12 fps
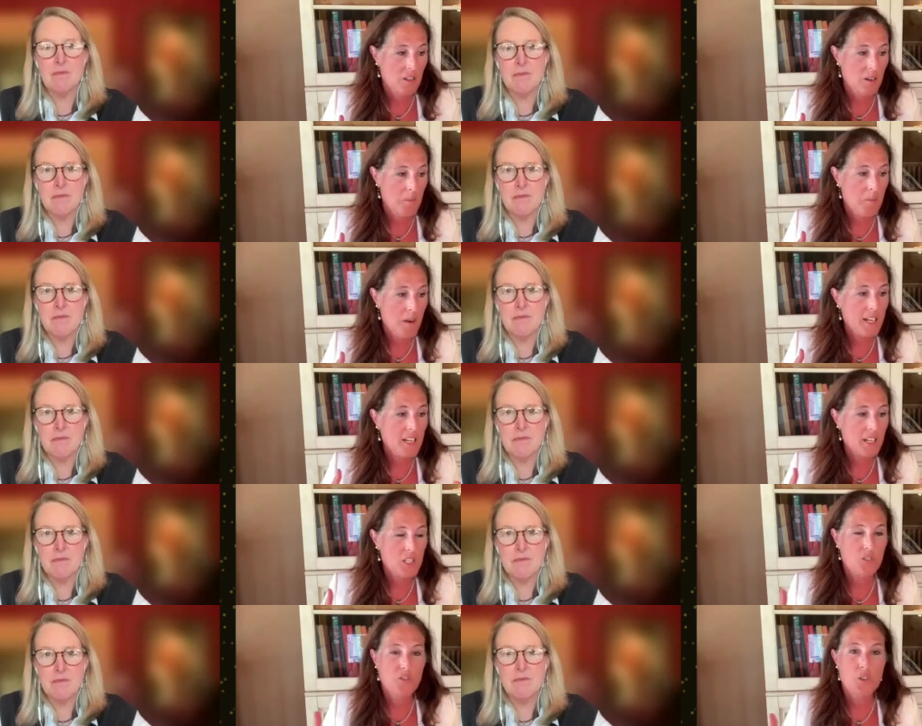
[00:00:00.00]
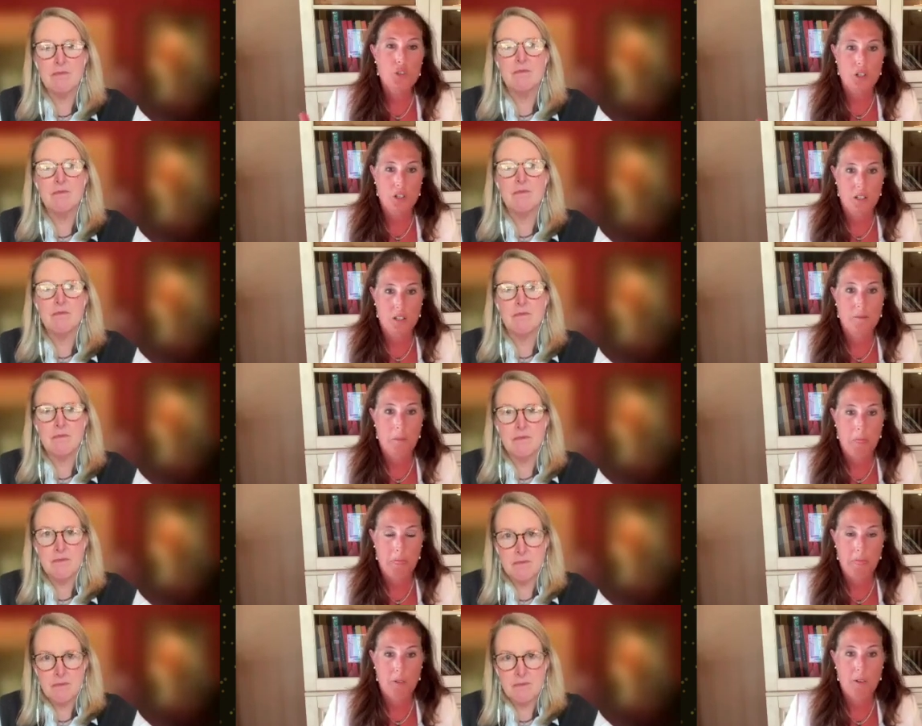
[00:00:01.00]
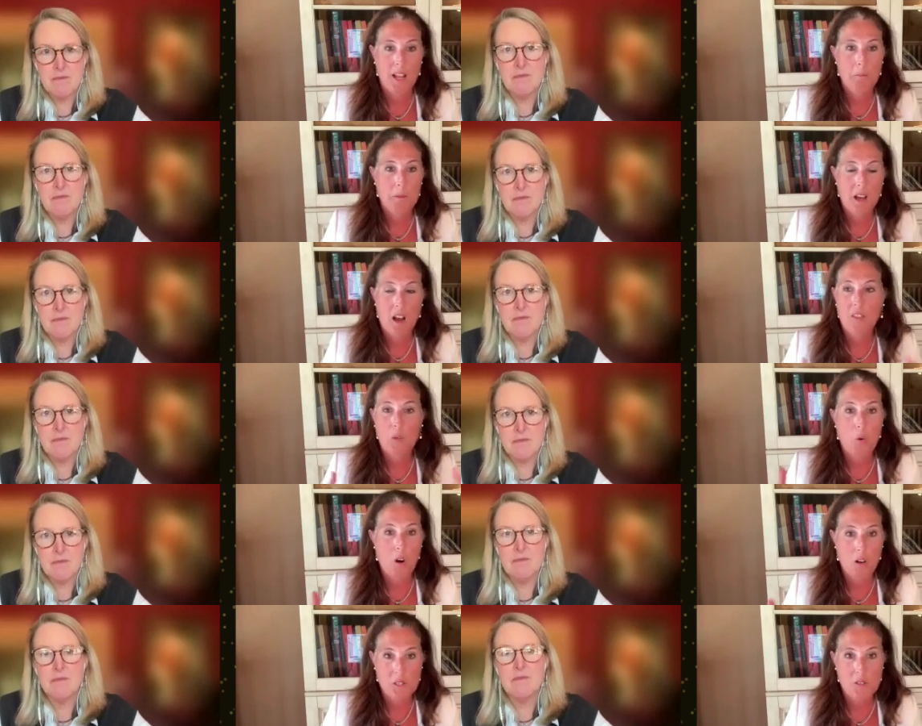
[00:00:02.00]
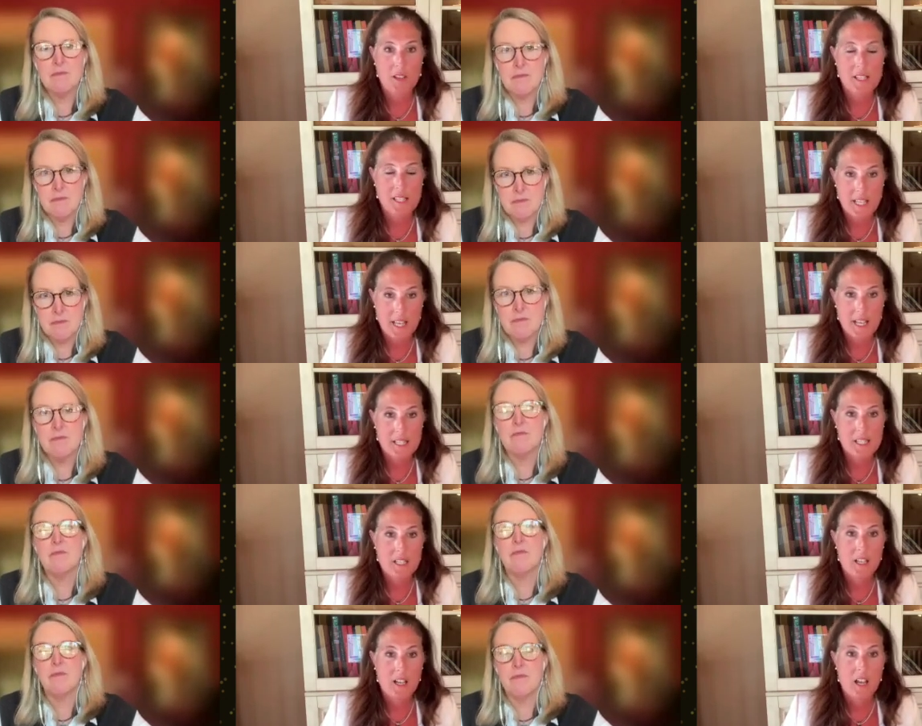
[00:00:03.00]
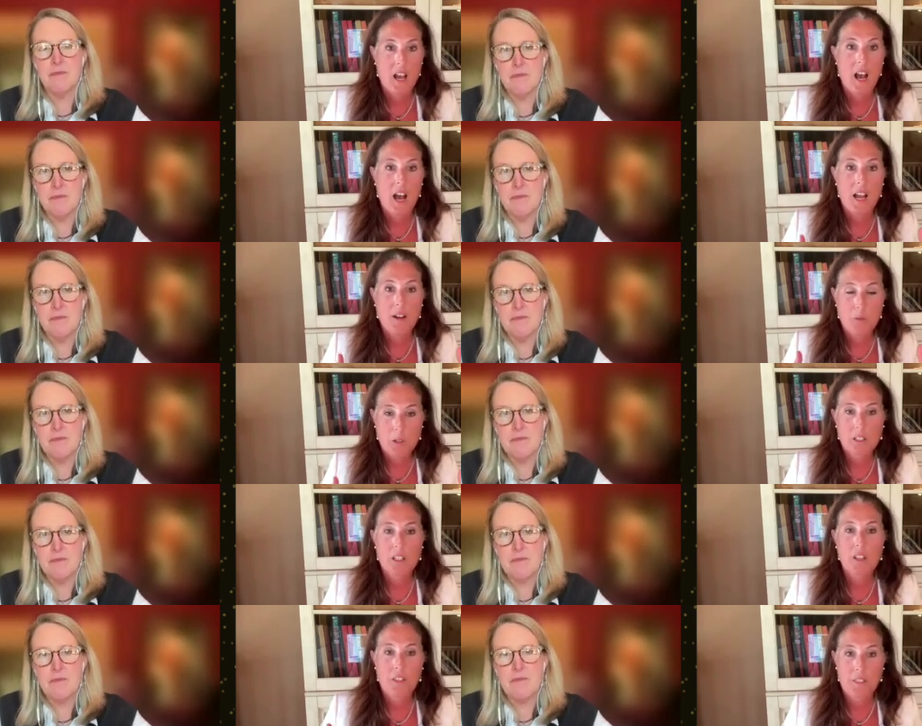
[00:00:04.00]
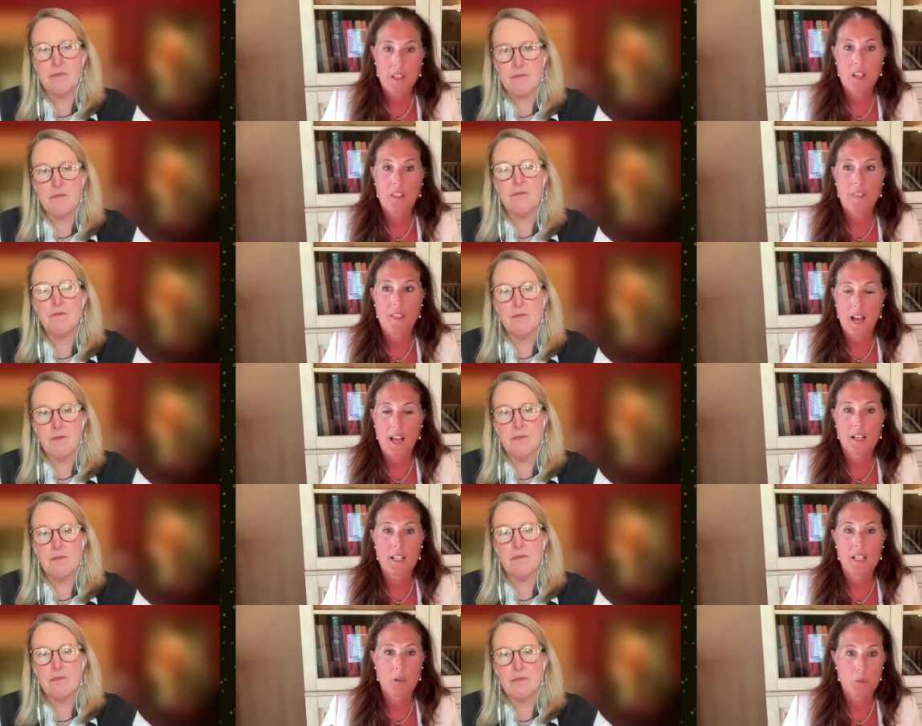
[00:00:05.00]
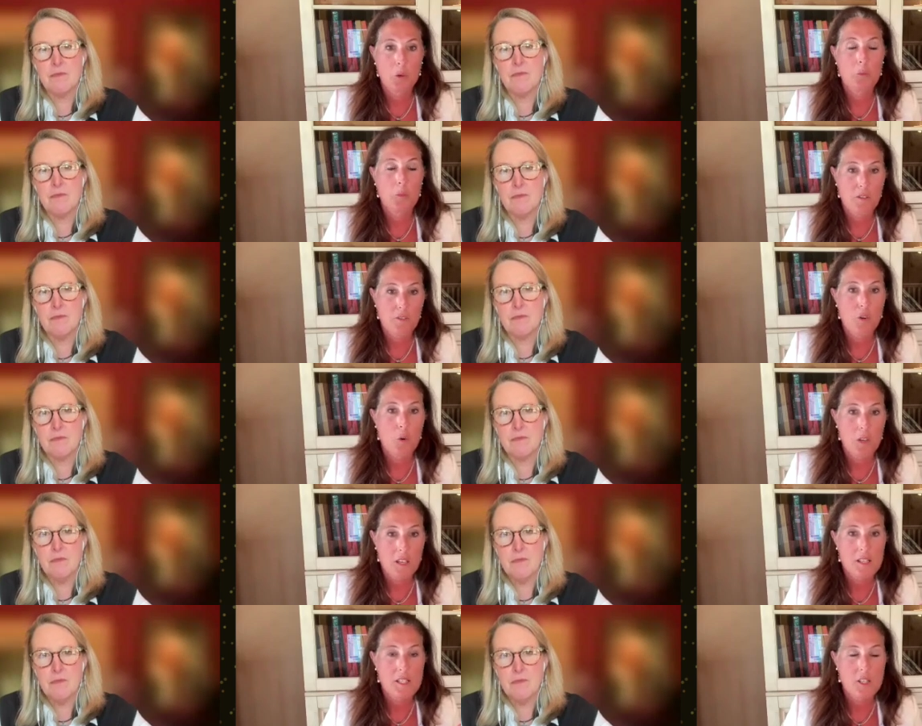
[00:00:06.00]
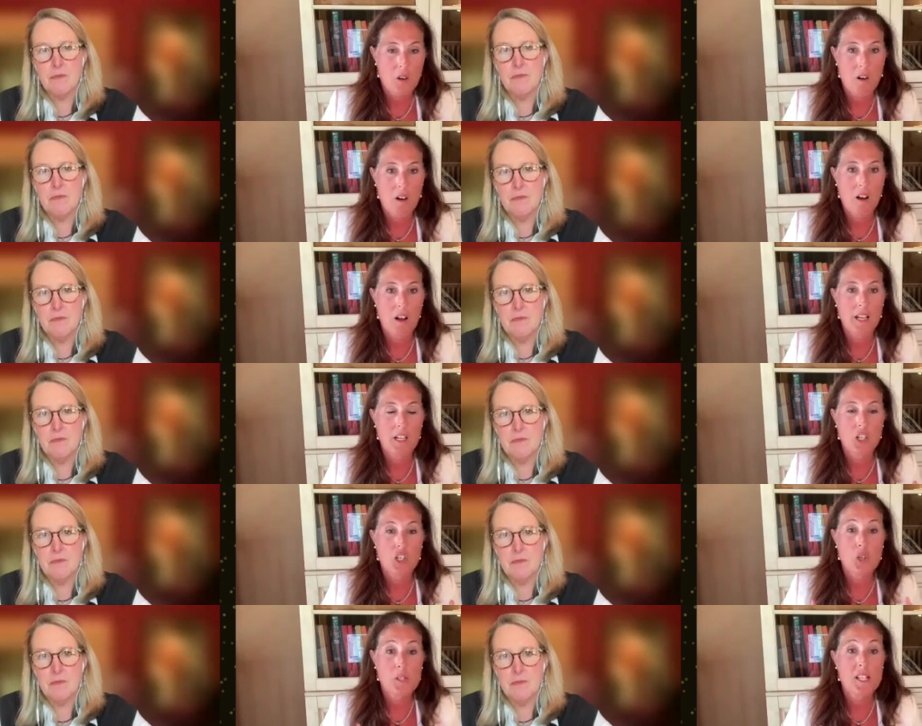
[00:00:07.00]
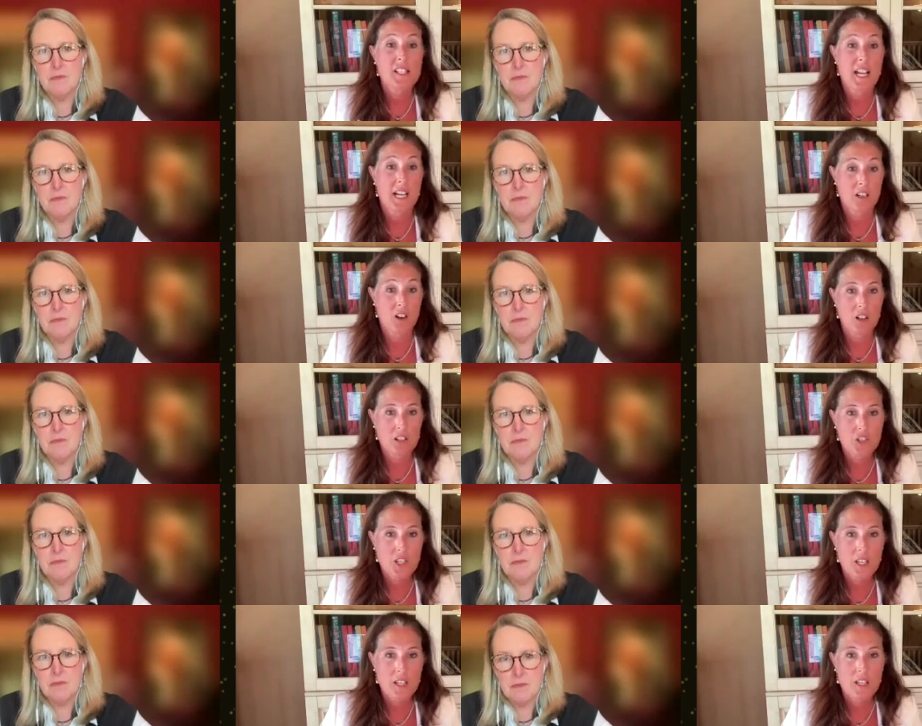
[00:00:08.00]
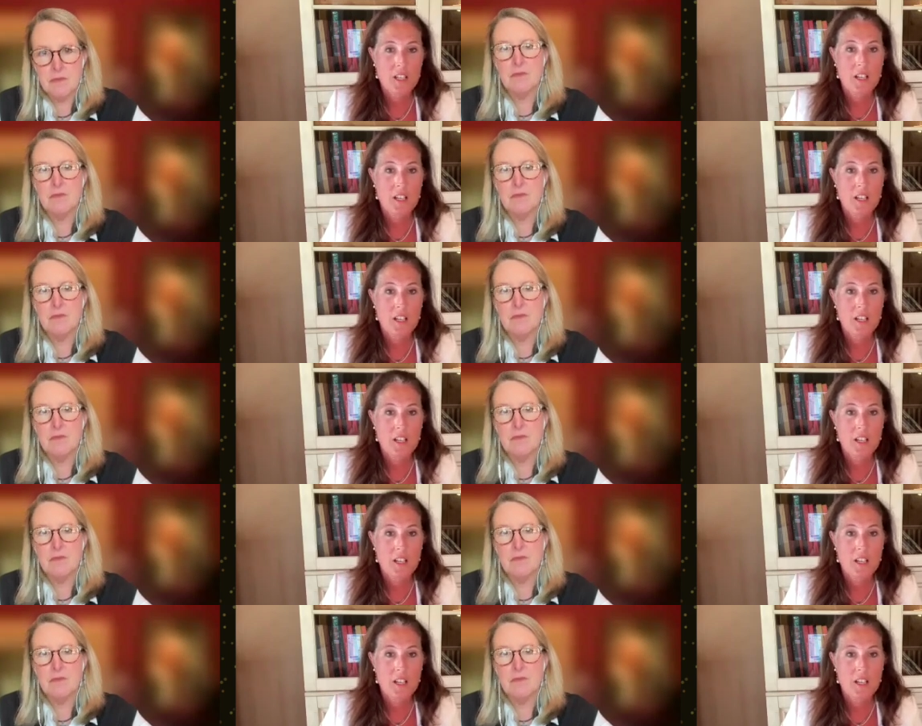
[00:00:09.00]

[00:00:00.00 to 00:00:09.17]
Speaker 1: my next future, right, beyond the walls of ACS, I really think that it will be focused on using technology